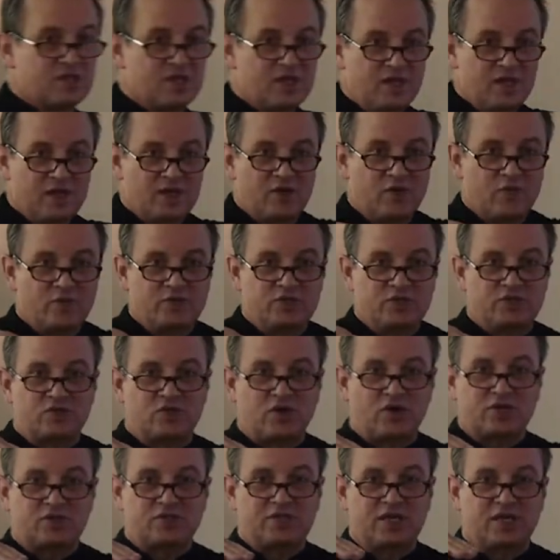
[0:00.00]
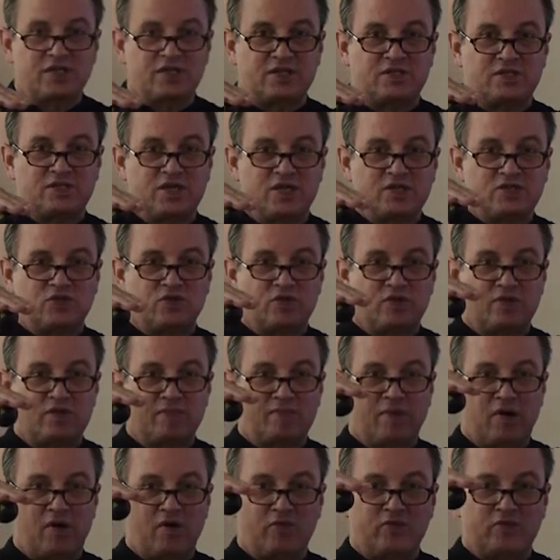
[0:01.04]
just started seeing the
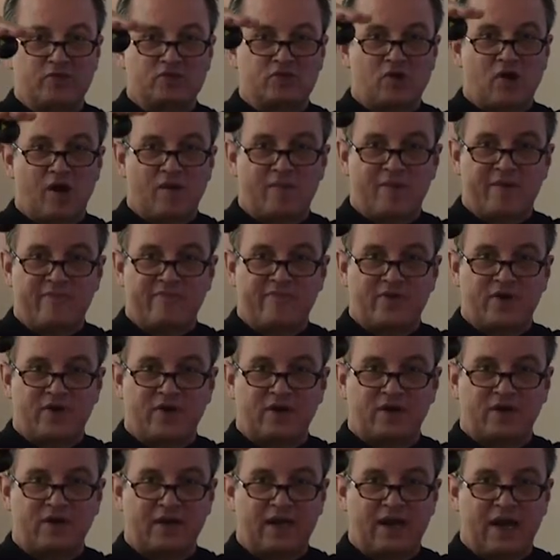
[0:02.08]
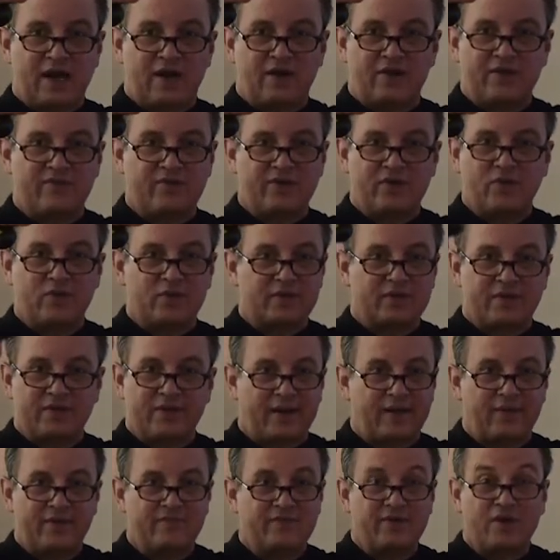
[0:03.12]
tissue and the bone resorb up vertically, and I don't even
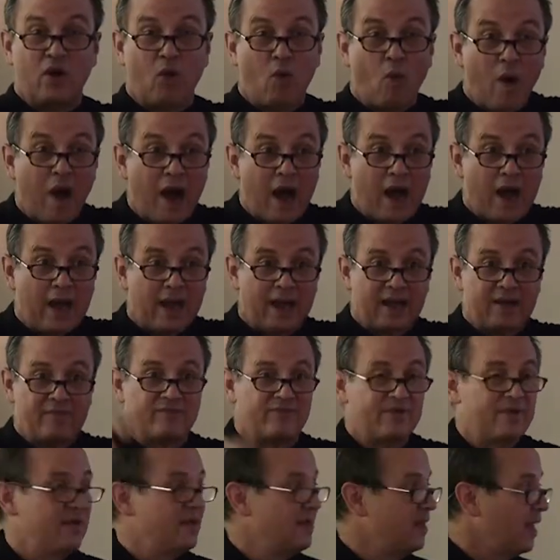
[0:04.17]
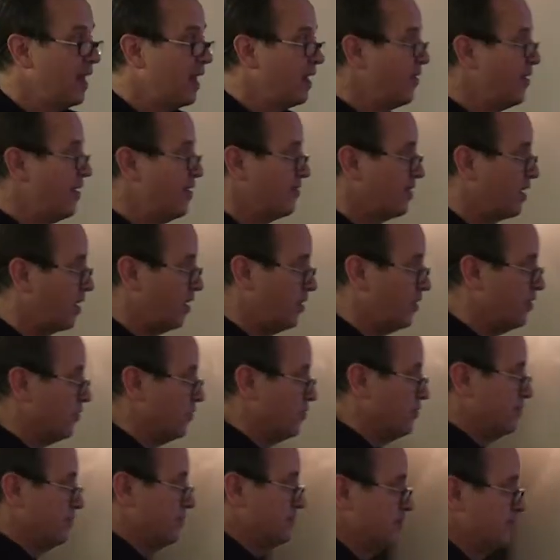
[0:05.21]
know why. I don't have a
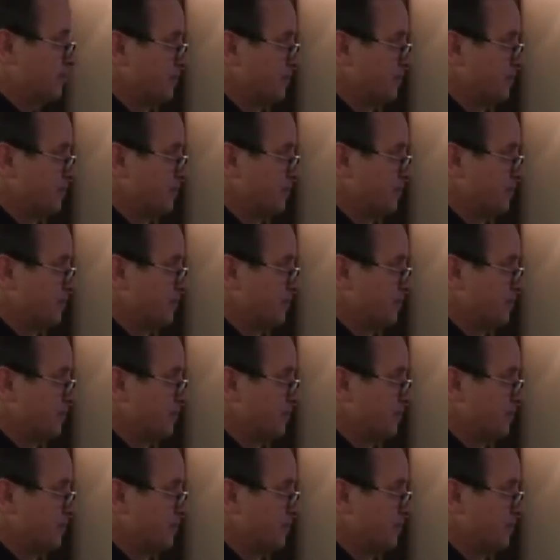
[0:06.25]
clue.